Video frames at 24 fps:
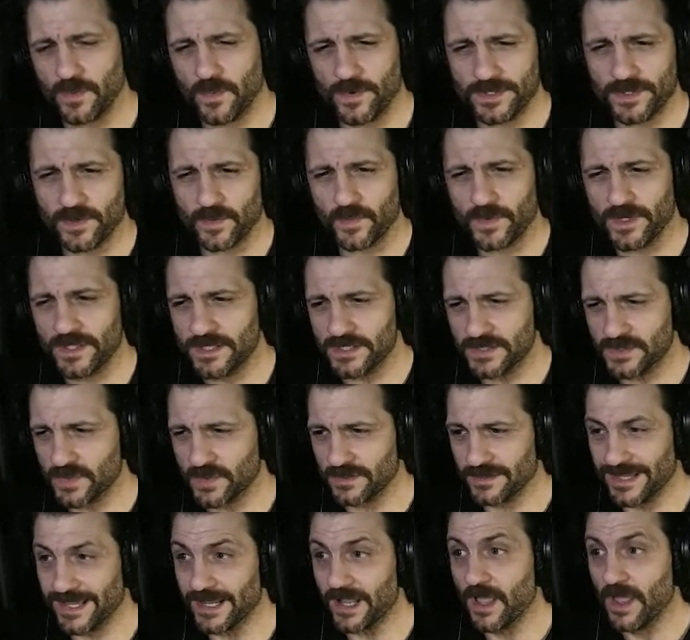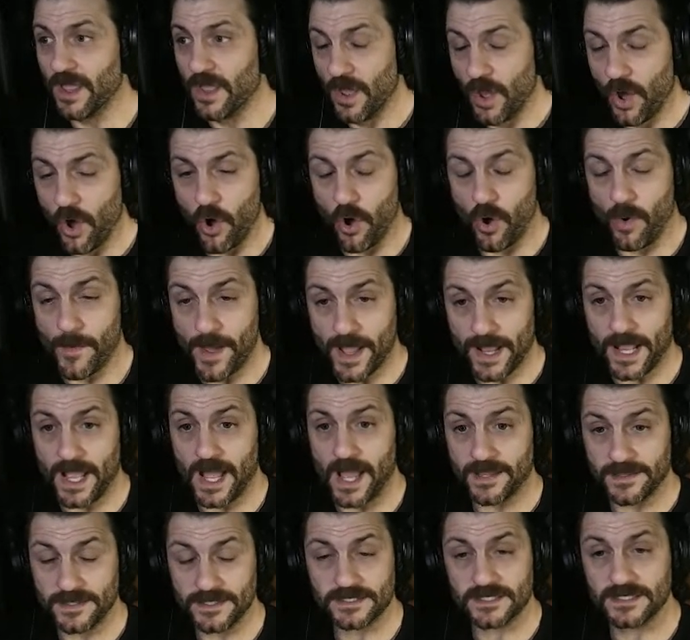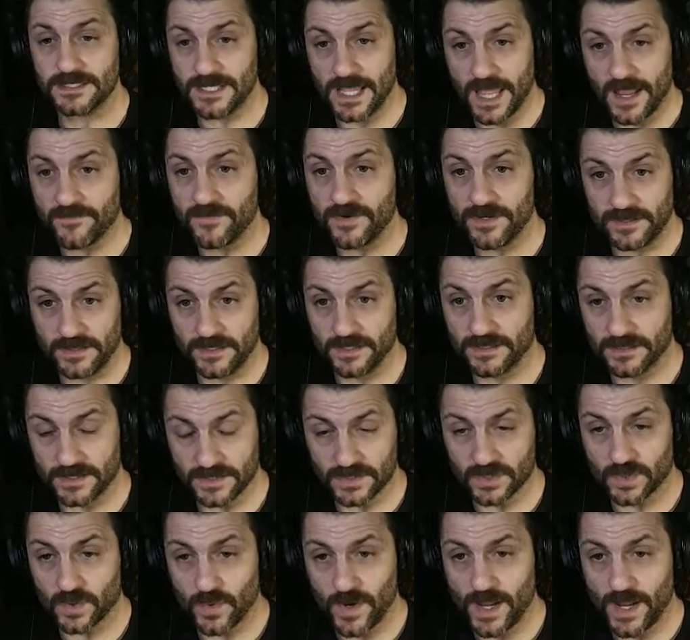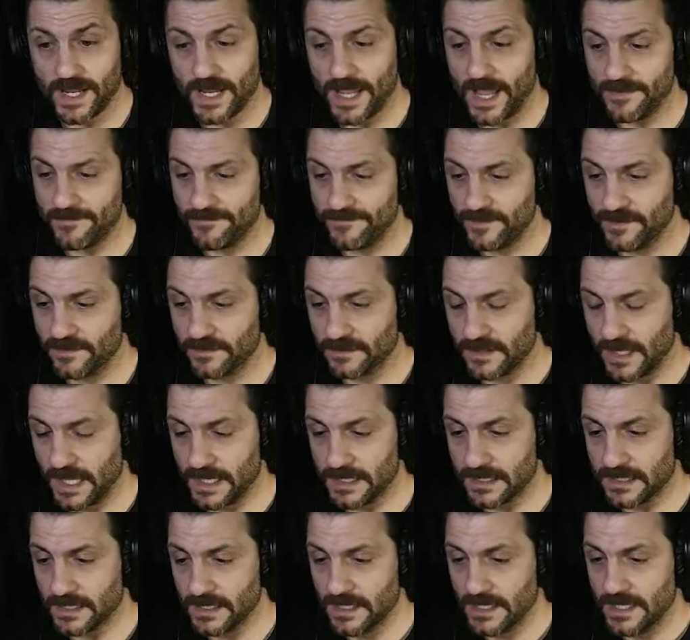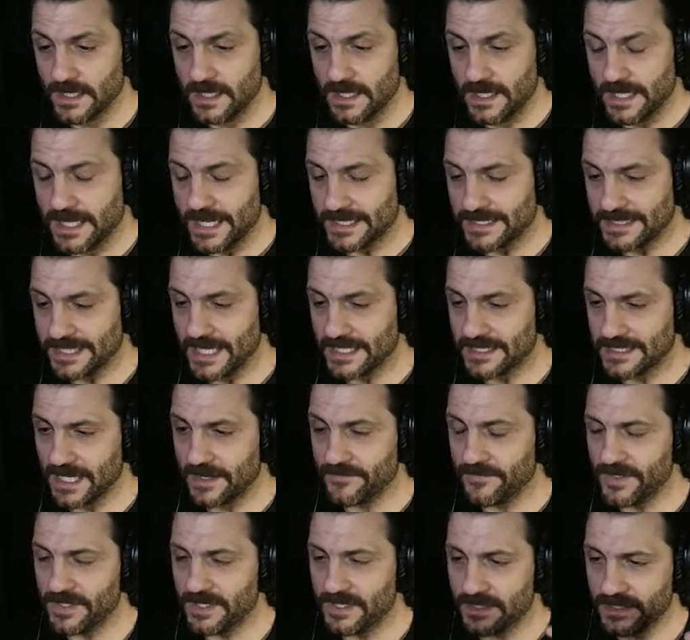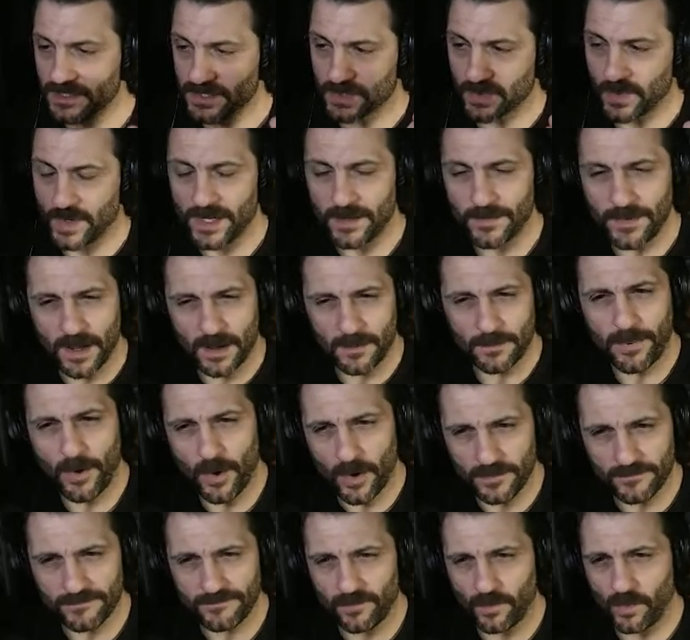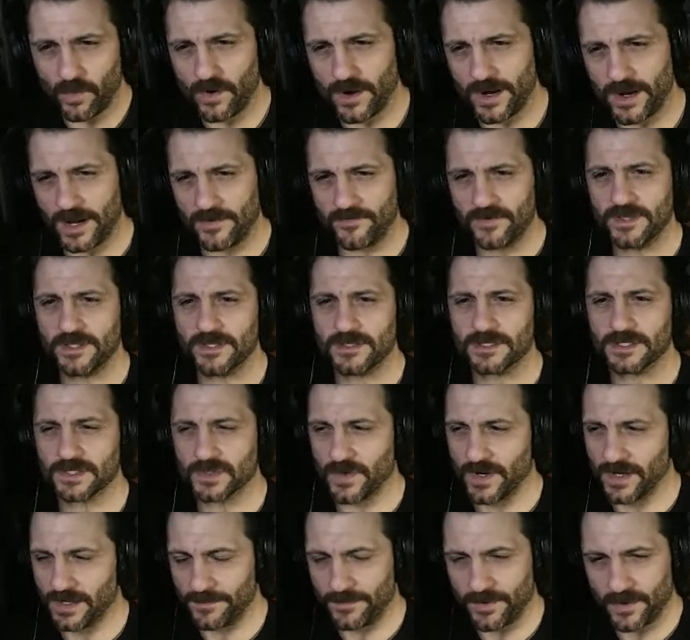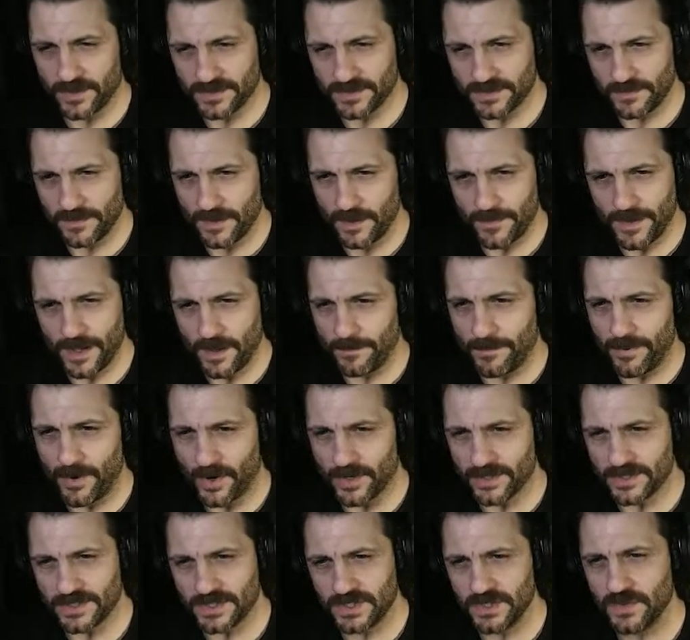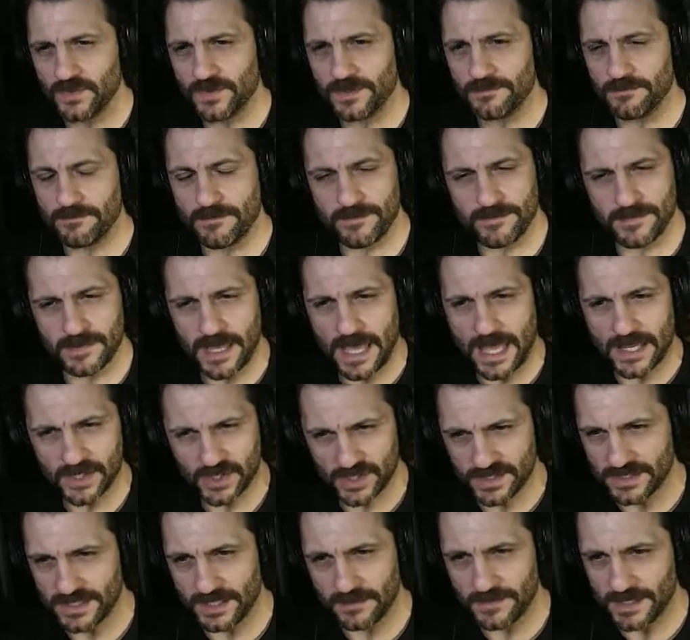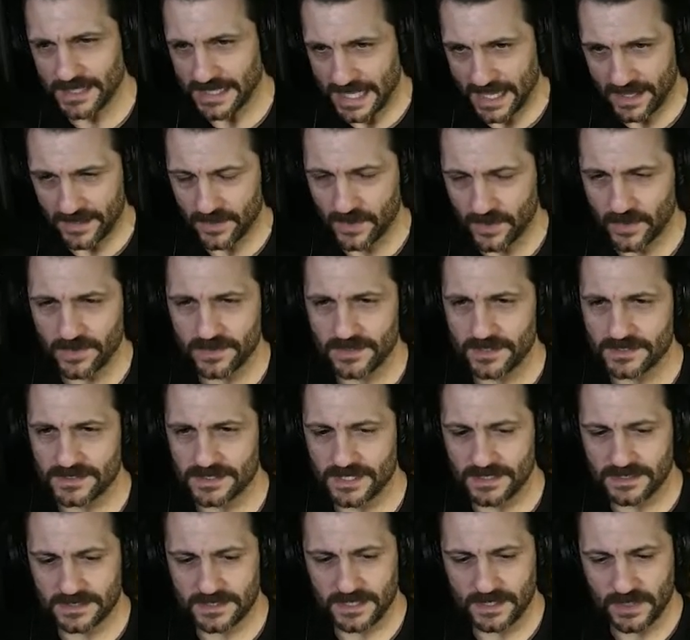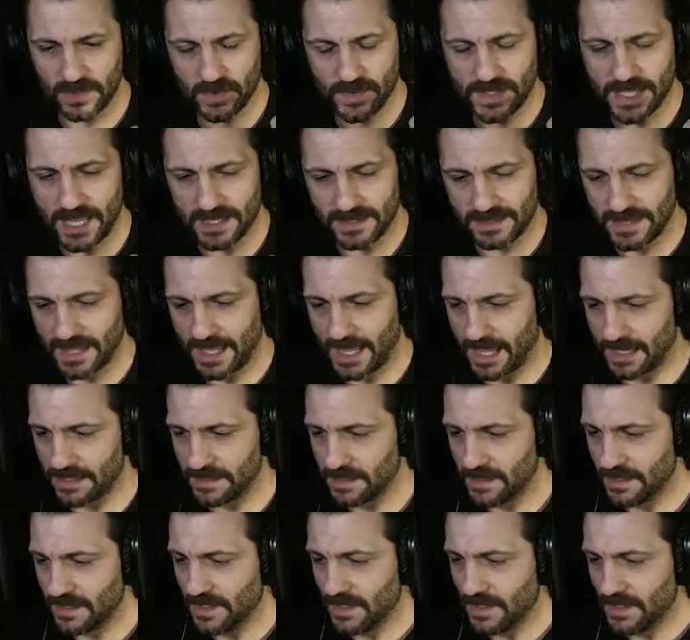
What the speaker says: one that really sort of like, oh my God, this is everything that's great. I feel like it takes everything that's great about part 4 and everything that's great about part 2 and mashes them together in the sense that you get that